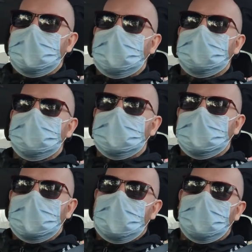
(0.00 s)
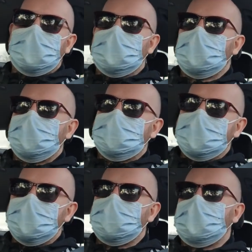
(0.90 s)
now, so
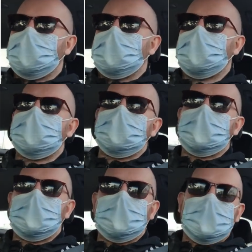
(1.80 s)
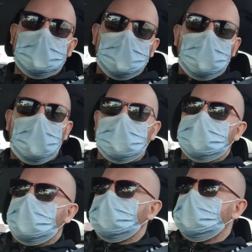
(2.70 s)
1:20, pretty good.
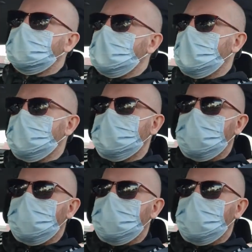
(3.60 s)
Logged out, I need